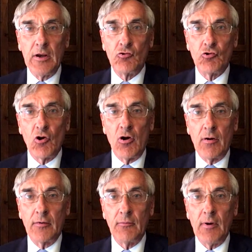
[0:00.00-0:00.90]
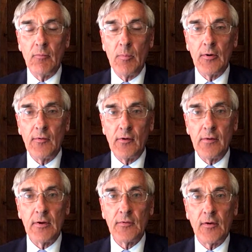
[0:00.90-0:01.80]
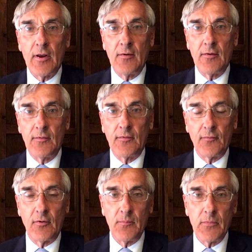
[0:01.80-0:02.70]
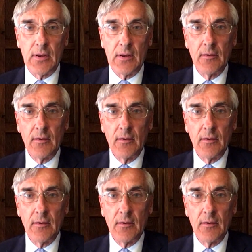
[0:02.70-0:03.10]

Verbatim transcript: big shock to everybody's living standards from the